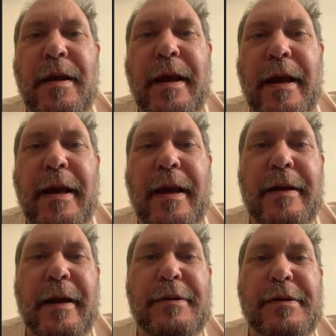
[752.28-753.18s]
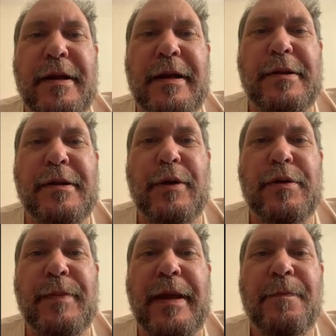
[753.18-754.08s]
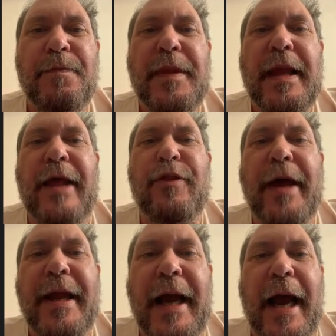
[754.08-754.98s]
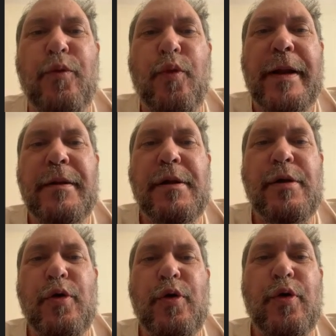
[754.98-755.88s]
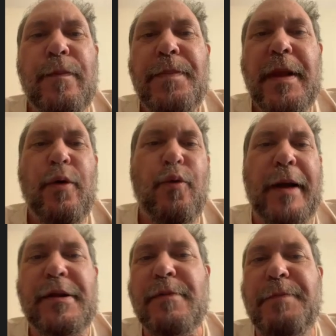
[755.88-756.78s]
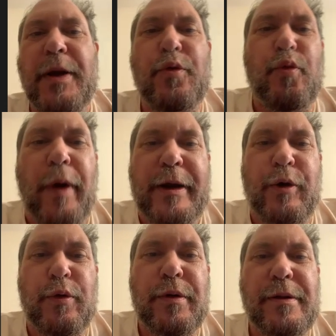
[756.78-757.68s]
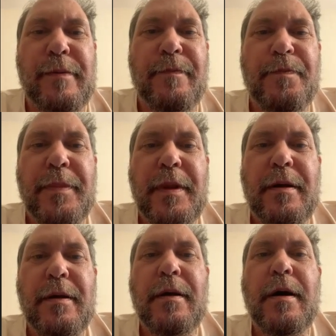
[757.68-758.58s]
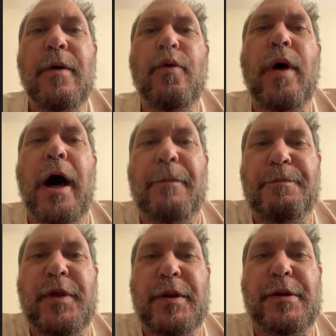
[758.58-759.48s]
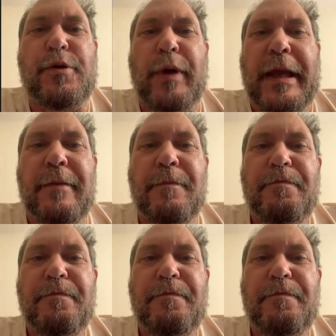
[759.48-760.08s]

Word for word: And I said, Excuse me. And then I went to Rasputin Records up the street.